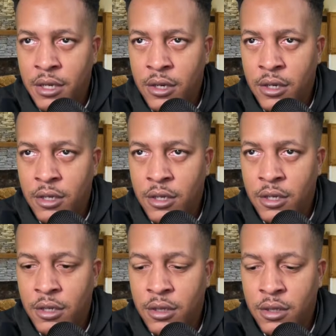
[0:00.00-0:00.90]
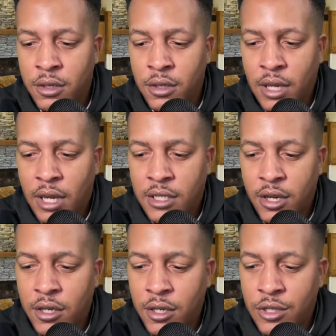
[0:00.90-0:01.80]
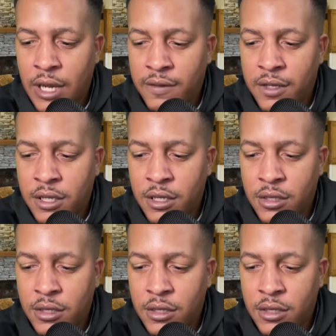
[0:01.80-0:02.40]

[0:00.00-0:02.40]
on. I saw it on DraftKings.